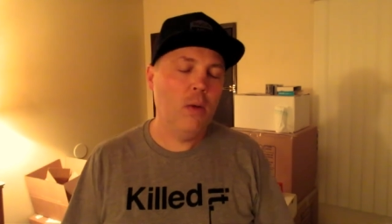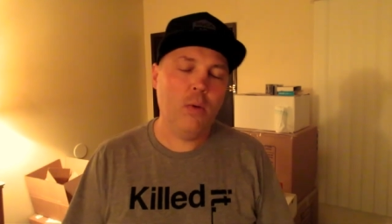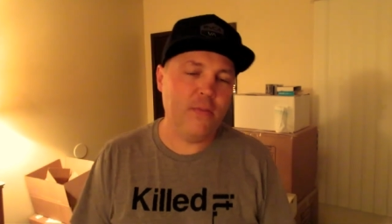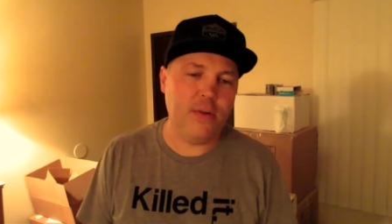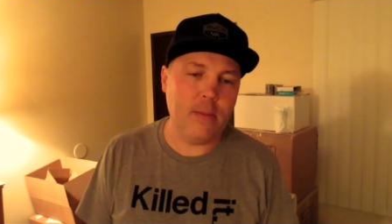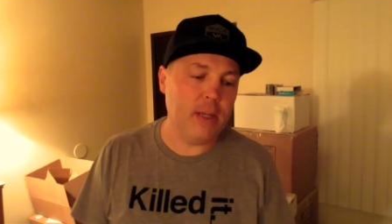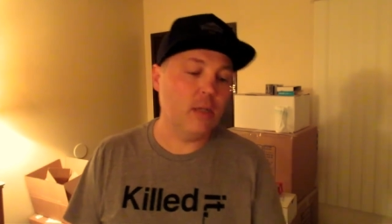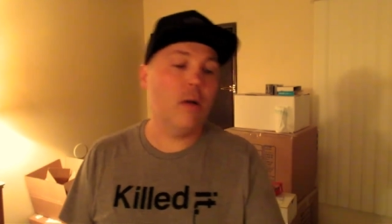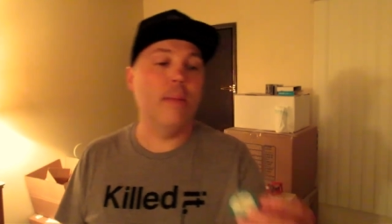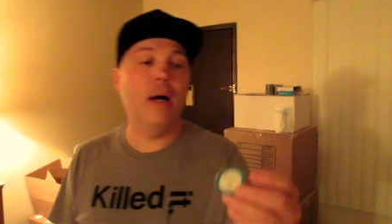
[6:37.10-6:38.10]
What the fuck am I
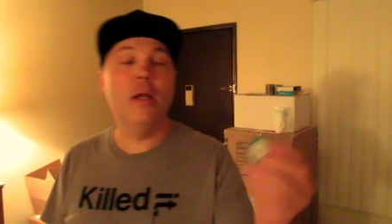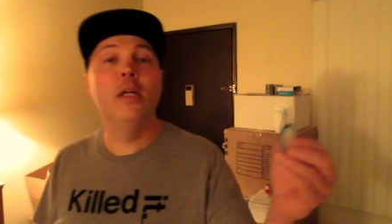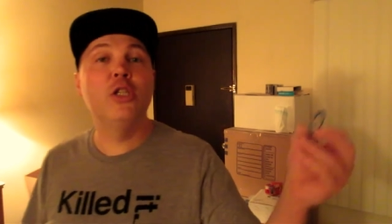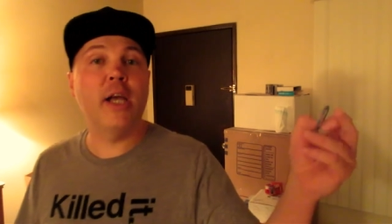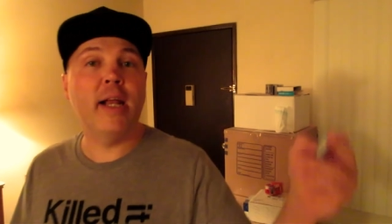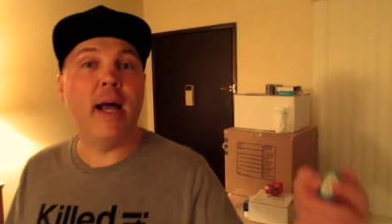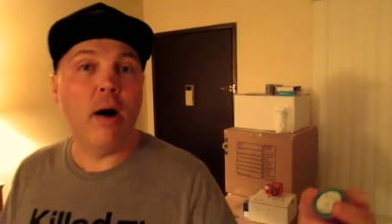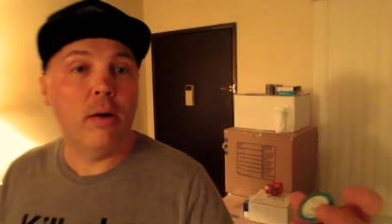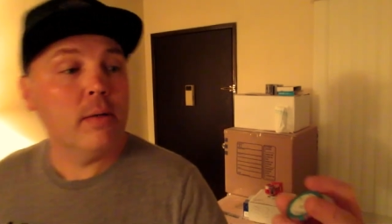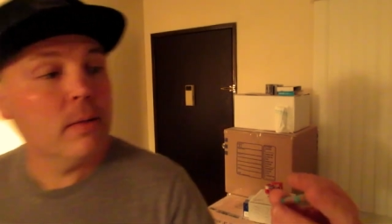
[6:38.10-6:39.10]
talking about? Check it
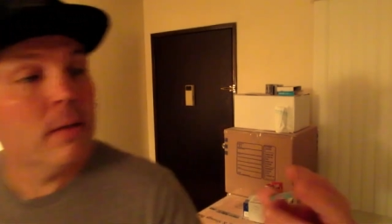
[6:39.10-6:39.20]
out.